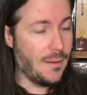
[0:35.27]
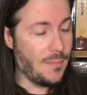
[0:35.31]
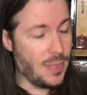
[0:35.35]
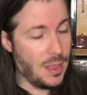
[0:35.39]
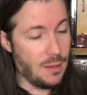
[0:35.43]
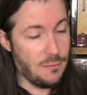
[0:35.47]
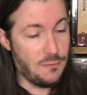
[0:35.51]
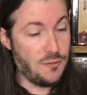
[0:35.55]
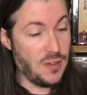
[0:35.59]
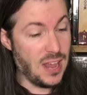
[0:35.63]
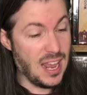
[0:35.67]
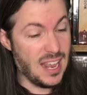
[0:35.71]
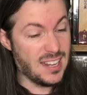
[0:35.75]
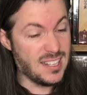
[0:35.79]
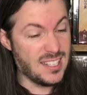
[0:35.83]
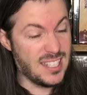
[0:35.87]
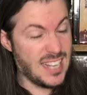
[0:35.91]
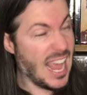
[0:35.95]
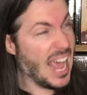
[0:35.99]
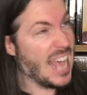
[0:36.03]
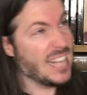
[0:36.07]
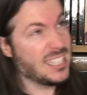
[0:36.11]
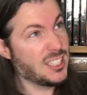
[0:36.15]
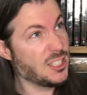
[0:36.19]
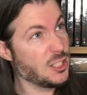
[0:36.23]

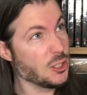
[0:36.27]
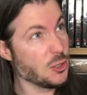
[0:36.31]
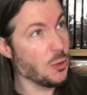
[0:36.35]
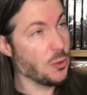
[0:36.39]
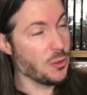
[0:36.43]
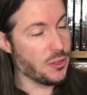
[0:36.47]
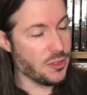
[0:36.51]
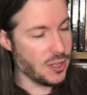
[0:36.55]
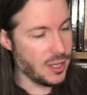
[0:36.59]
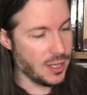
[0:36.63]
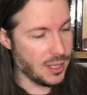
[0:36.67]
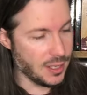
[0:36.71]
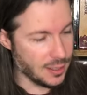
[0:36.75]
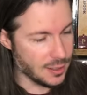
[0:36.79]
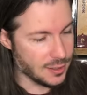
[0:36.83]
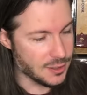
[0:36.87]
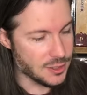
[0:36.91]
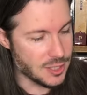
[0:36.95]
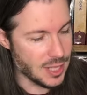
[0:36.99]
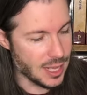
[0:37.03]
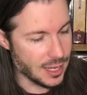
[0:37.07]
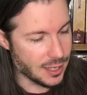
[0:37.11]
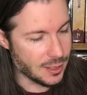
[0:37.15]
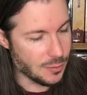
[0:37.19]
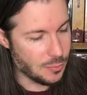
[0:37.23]
fantastical things
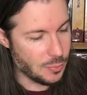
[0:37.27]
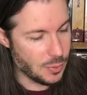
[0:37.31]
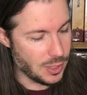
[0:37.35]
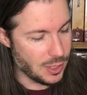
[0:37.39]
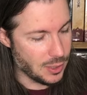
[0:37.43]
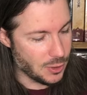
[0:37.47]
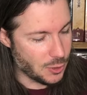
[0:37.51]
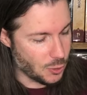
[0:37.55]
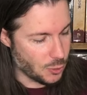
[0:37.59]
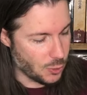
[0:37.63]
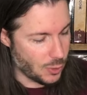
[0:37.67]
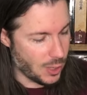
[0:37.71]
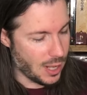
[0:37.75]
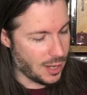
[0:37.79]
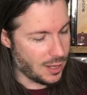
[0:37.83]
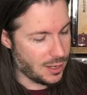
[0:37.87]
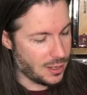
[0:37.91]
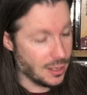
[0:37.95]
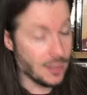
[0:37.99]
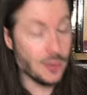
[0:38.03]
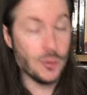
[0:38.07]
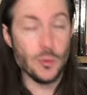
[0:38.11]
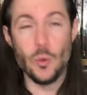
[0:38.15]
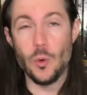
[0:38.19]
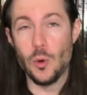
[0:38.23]
that could be created
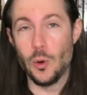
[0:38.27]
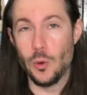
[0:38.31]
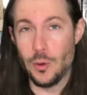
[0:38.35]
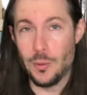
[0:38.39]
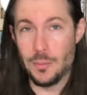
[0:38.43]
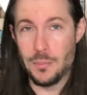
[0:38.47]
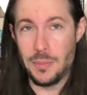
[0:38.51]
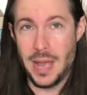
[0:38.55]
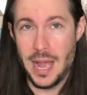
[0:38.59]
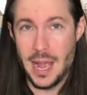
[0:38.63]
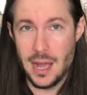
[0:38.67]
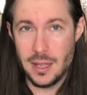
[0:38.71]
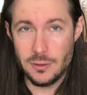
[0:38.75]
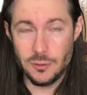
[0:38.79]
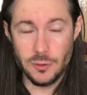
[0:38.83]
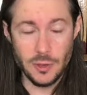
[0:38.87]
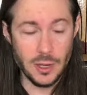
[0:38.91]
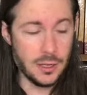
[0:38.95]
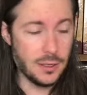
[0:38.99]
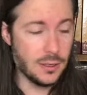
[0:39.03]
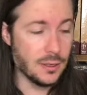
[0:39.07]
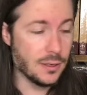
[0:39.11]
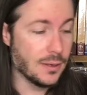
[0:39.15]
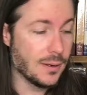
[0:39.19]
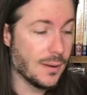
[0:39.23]
in the world of
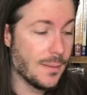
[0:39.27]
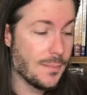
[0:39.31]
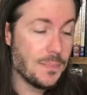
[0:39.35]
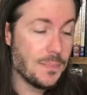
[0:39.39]
Pathfinder